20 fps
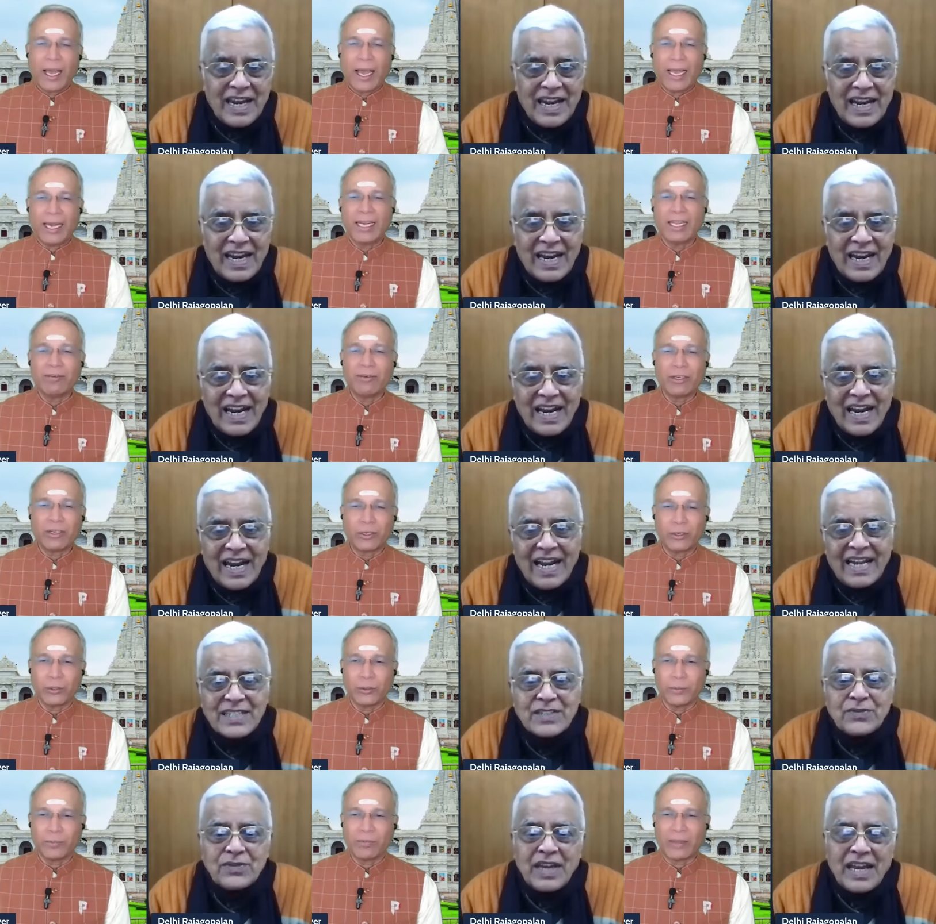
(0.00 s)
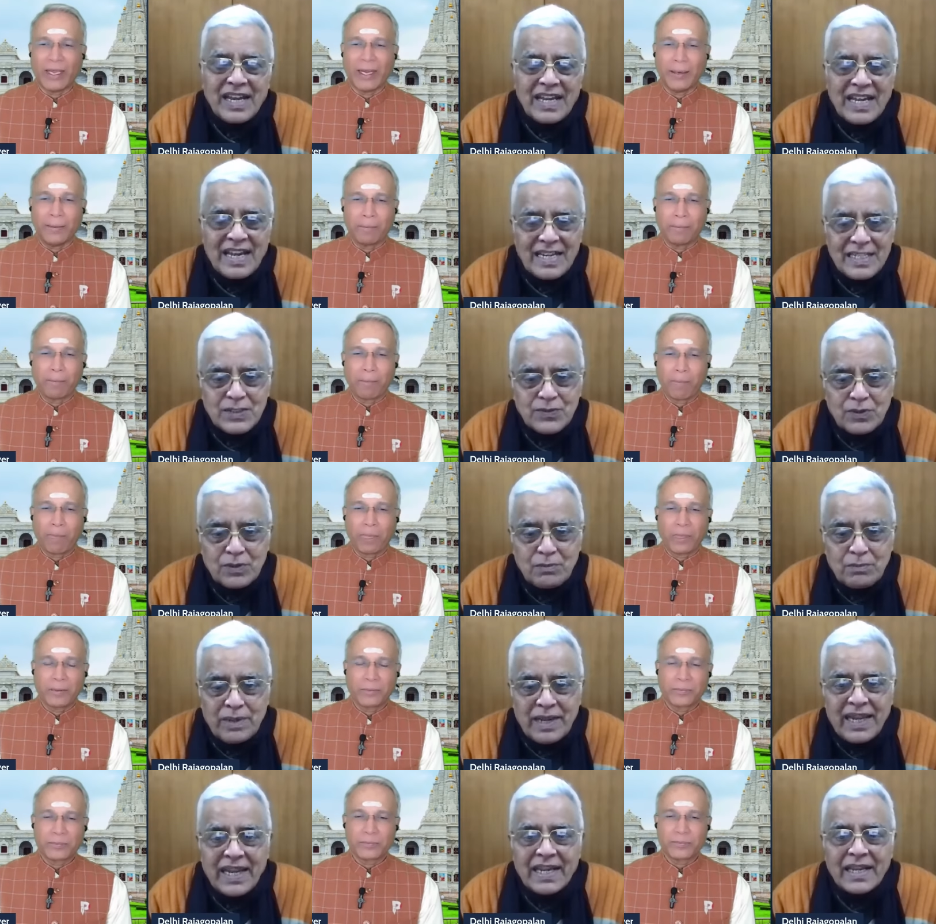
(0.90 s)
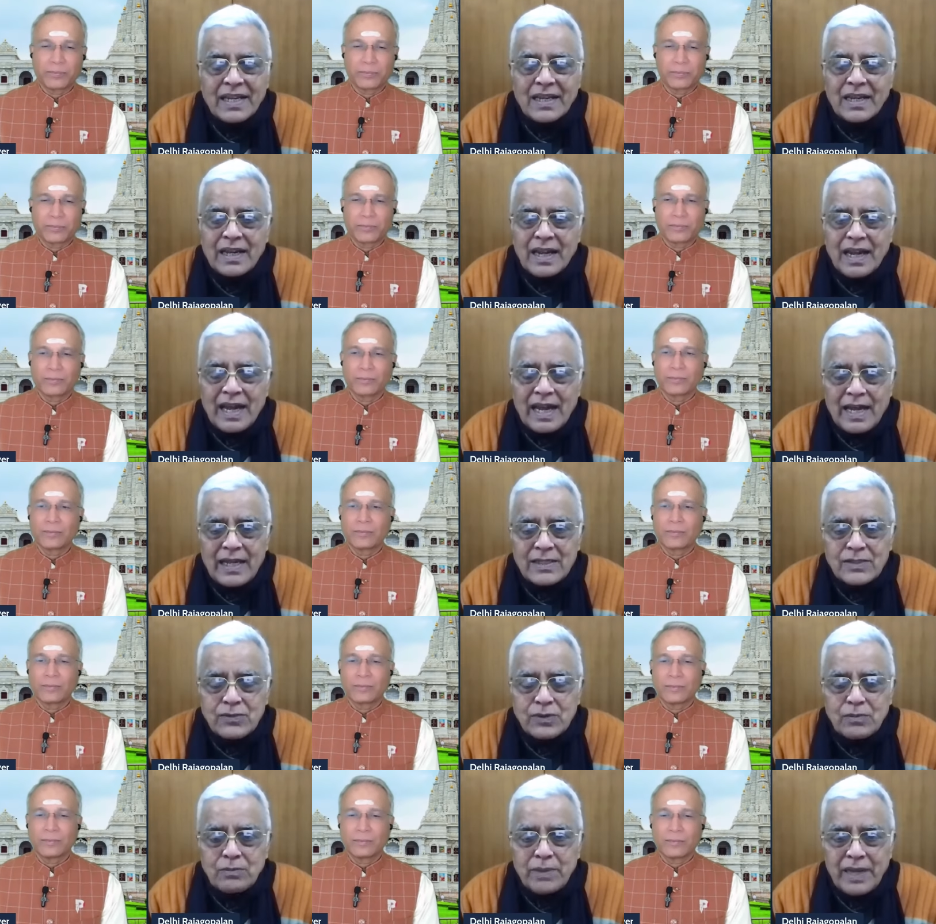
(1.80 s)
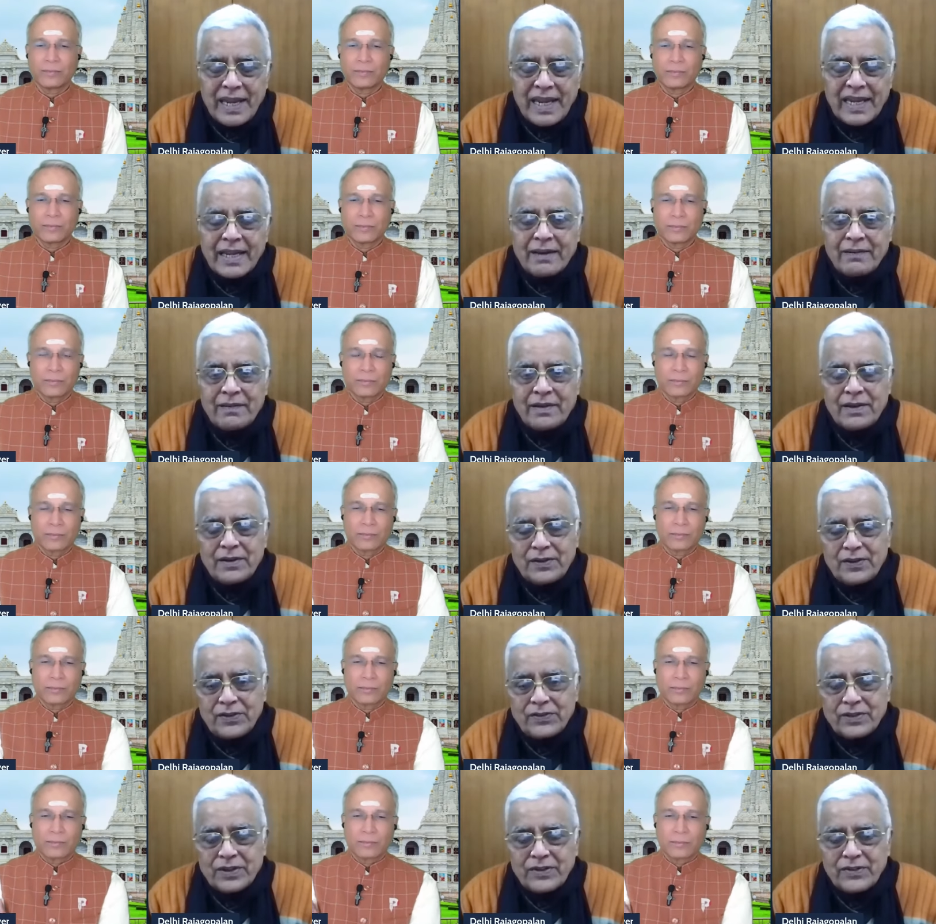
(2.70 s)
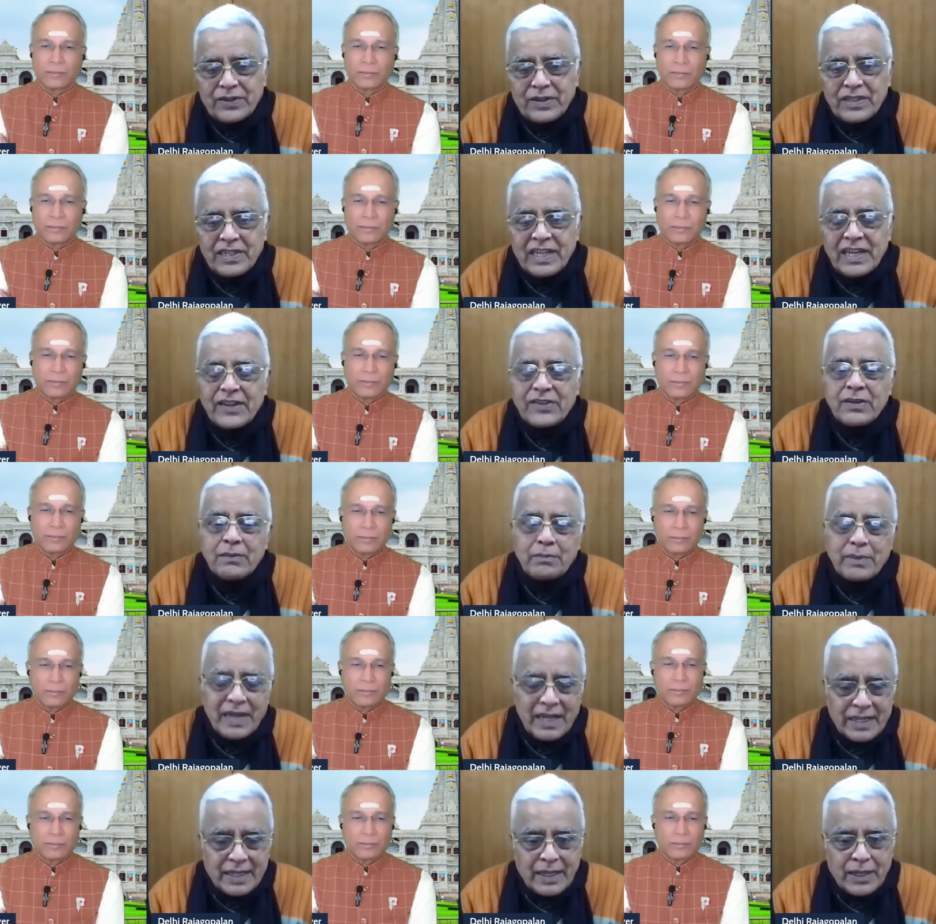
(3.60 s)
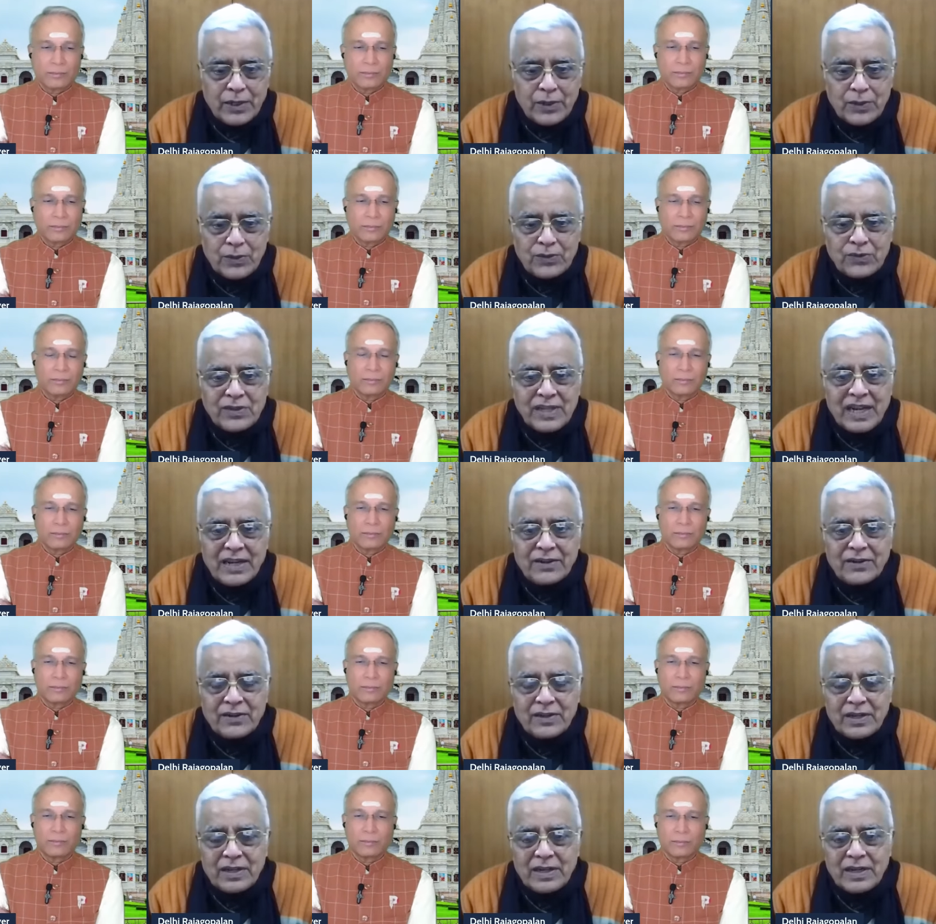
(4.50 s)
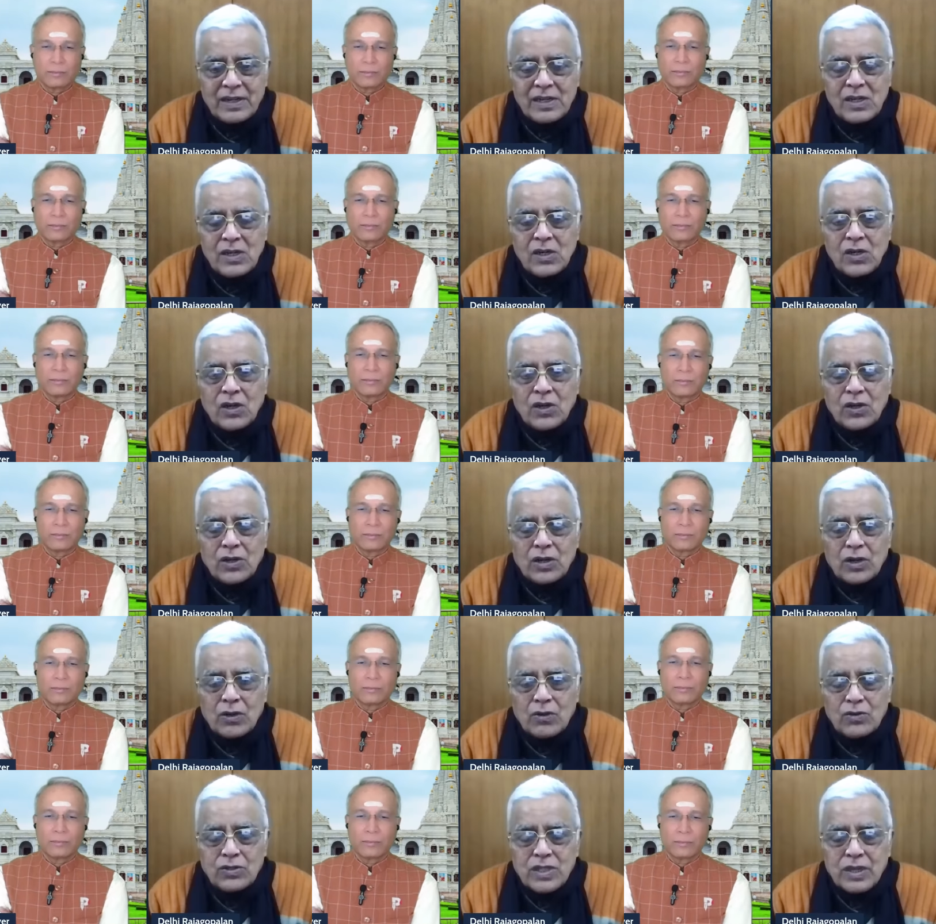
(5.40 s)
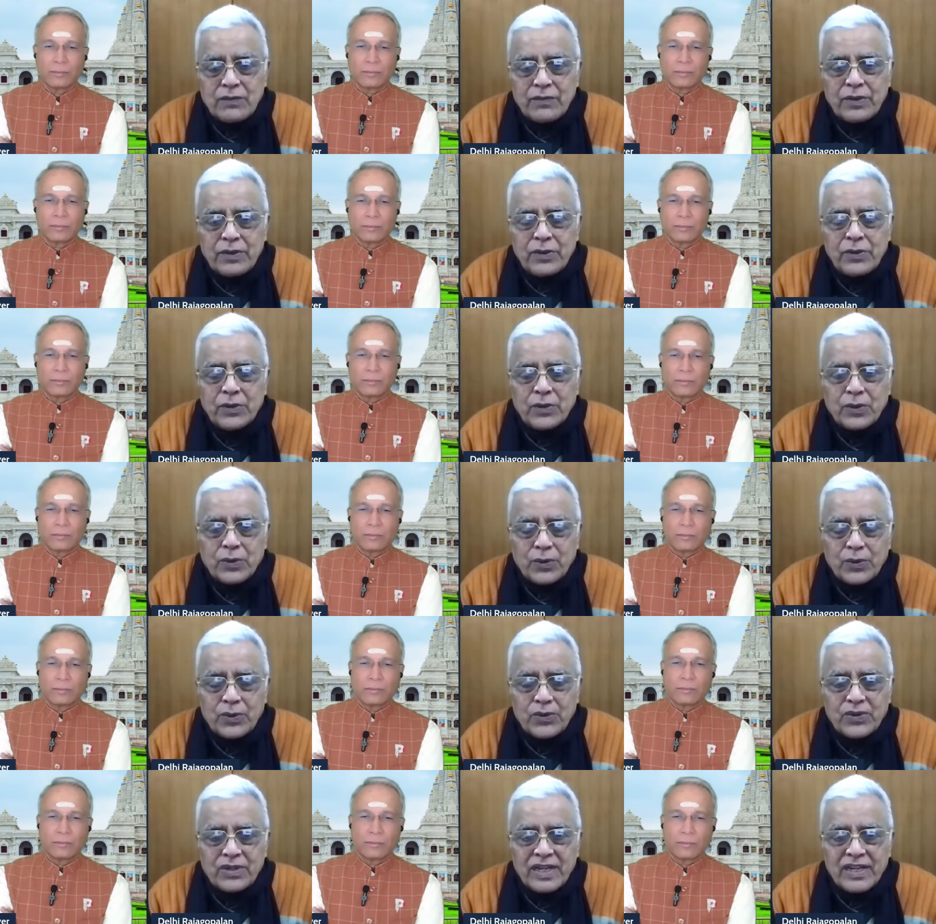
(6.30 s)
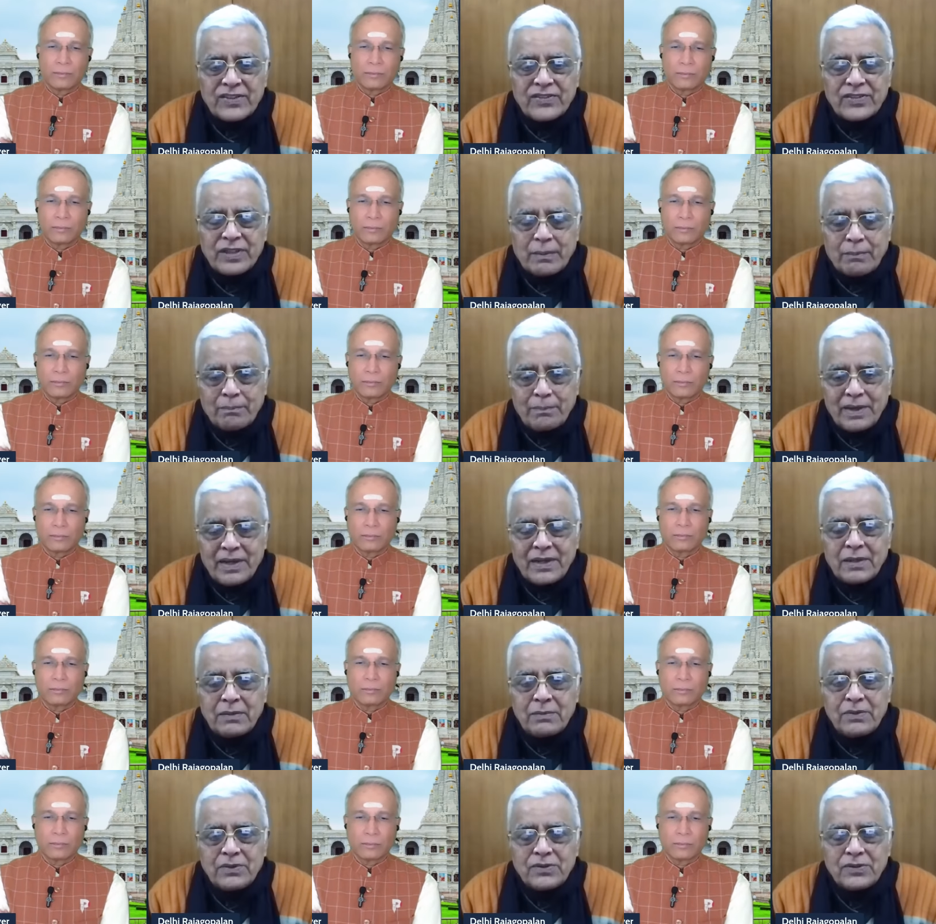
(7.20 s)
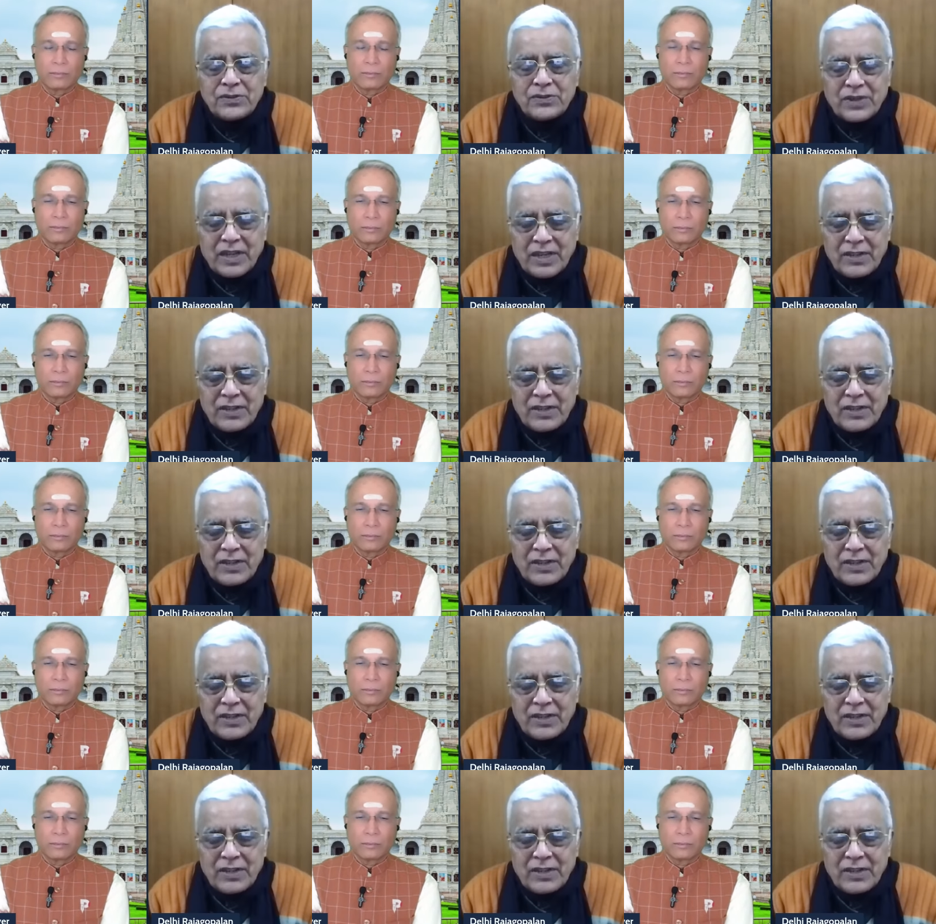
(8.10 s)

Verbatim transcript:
Speaker 1: I'll leave it to you. Yeah. As we break, as we break our discussion, there is a breaking news that uh, Rose Avenue Court has summoned Mr.